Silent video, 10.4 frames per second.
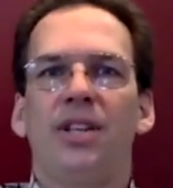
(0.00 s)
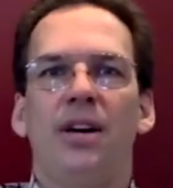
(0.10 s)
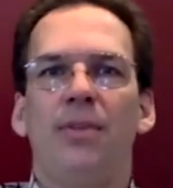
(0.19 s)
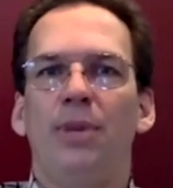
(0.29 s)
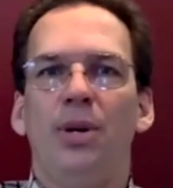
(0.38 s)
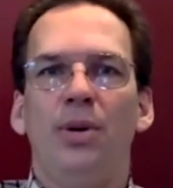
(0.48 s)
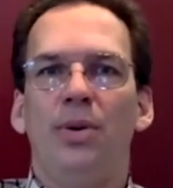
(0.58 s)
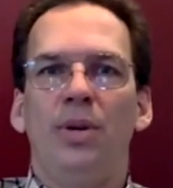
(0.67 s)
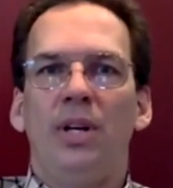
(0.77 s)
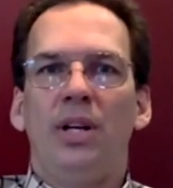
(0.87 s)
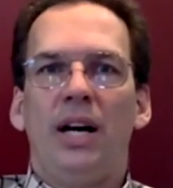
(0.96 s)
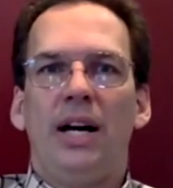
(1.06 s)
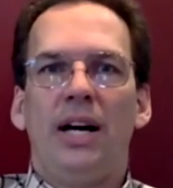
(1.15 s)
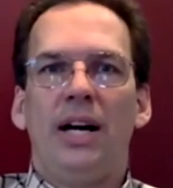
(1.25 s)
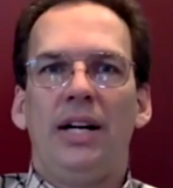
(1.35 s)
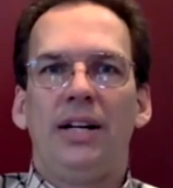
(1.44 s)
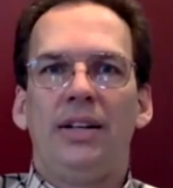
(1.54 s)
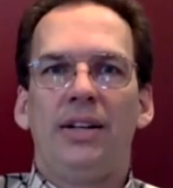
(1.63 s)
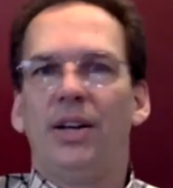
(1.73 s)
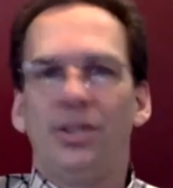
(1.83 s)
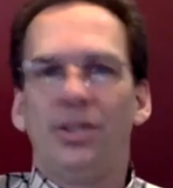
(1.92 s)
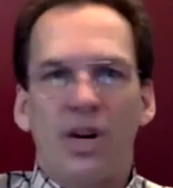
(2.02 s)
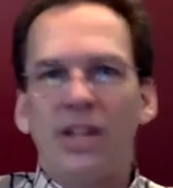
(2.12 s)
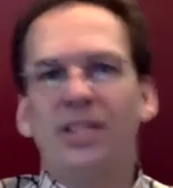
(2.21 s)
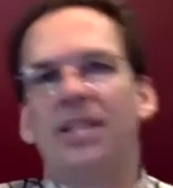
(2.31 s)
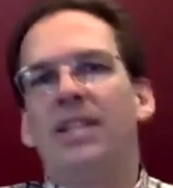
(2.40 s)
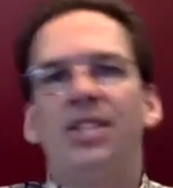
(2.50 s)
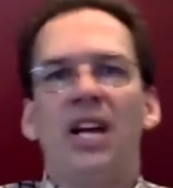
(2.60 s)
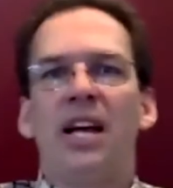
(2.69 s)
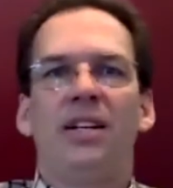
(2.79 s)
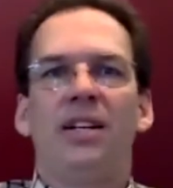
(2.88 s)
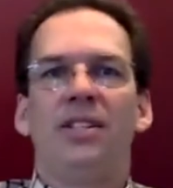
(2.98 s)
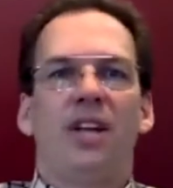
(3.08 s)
some who are drunks and in jail,